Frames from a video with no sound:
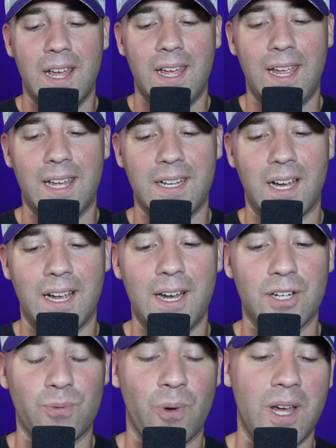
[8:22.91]
And
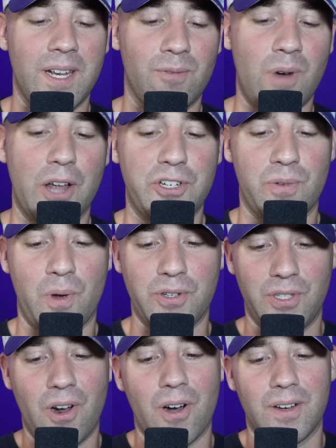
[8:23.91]
here's what Roger
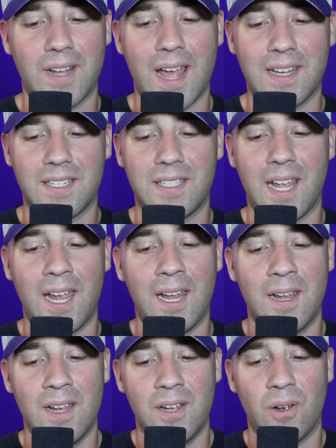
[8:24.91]
Rosengarten had to say